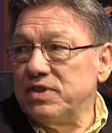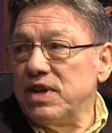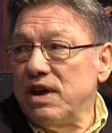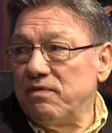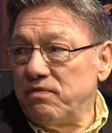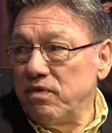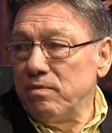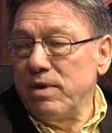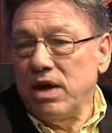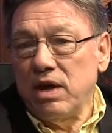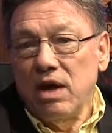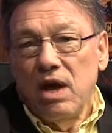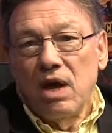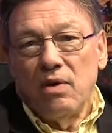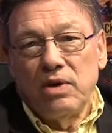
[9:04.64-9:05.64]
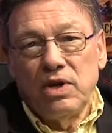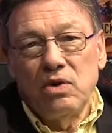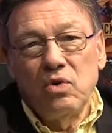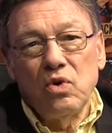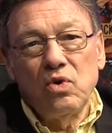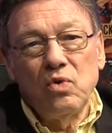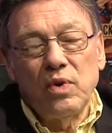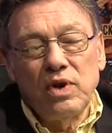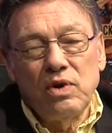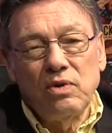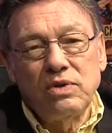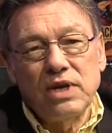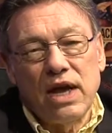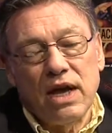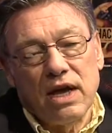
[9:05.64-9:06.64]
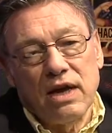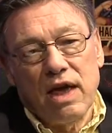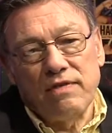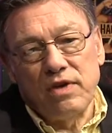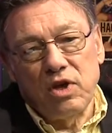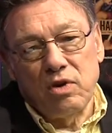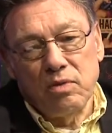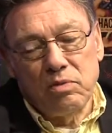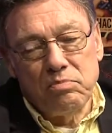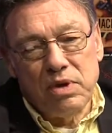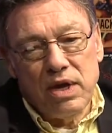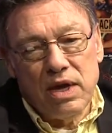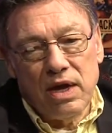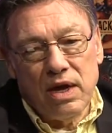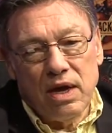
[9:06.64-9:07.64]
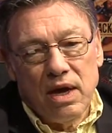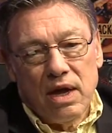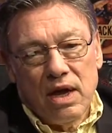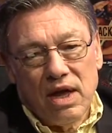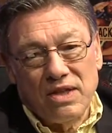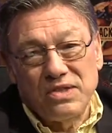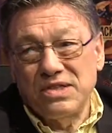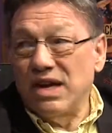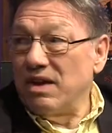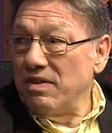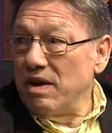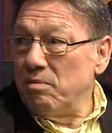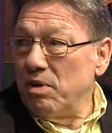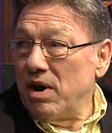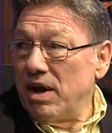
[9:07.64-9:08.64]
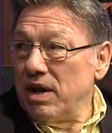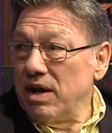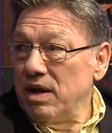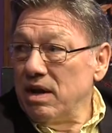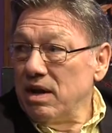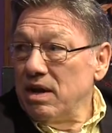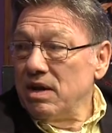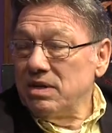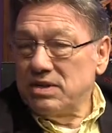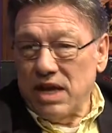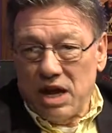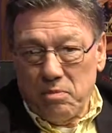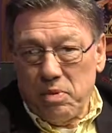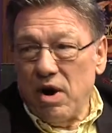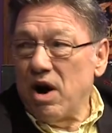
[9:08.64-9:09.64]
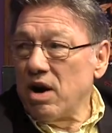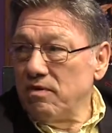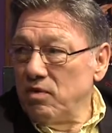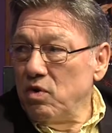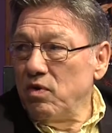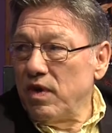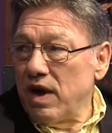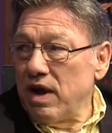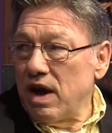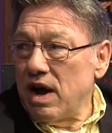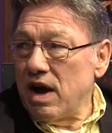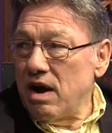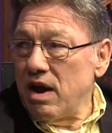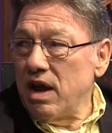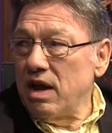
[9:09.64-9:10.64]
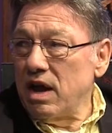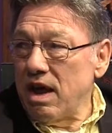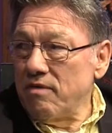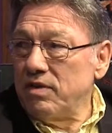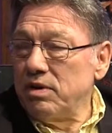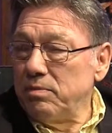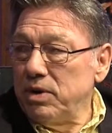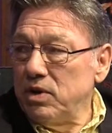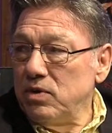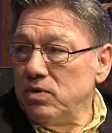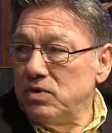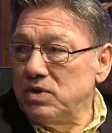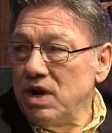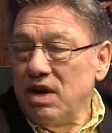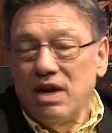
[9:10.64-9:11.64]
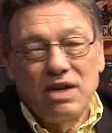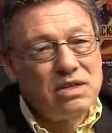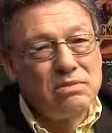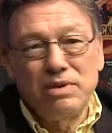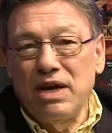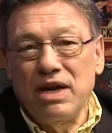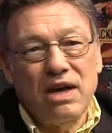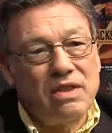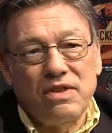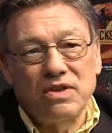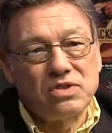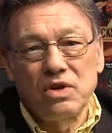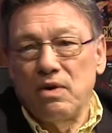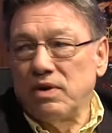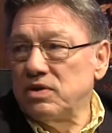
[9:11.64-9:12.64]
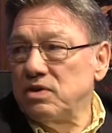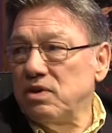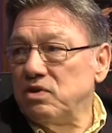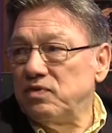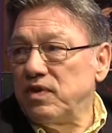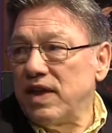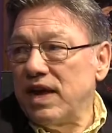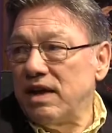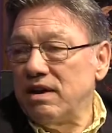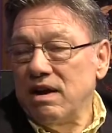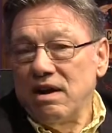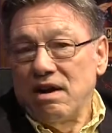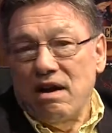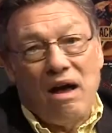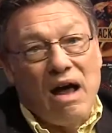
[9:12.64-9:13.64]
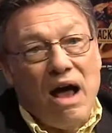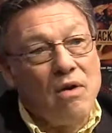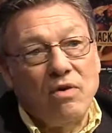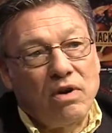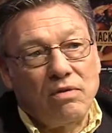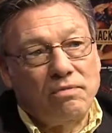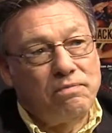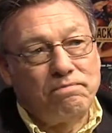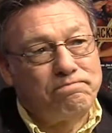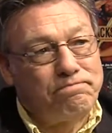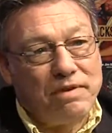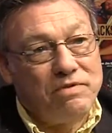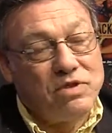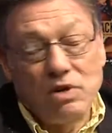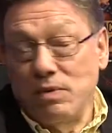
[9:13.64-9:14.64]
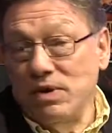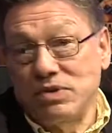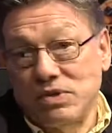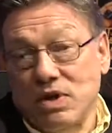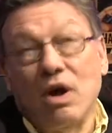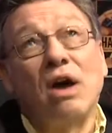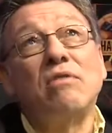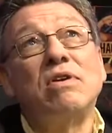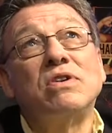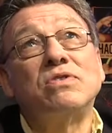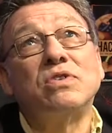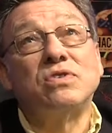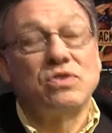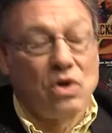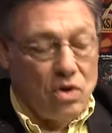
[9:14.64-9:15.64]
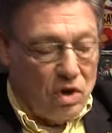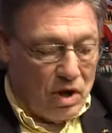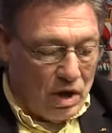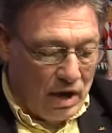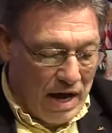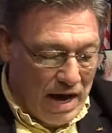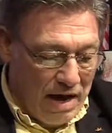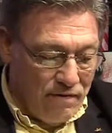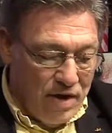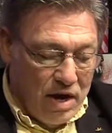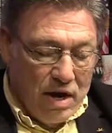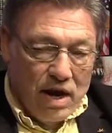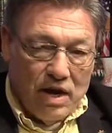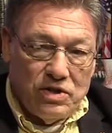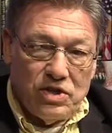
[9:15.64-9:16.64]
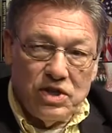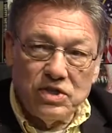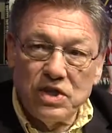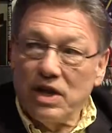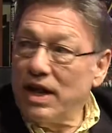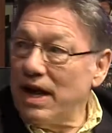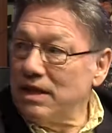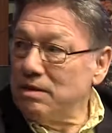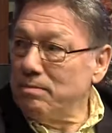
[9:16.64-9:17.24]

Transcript: enough for me. When you take another human being and sell their body, take part of who they are, yeah, and have it abused, to me, there's no excuse for that. I would have, if she was, God rest her soul, alive, and she still had the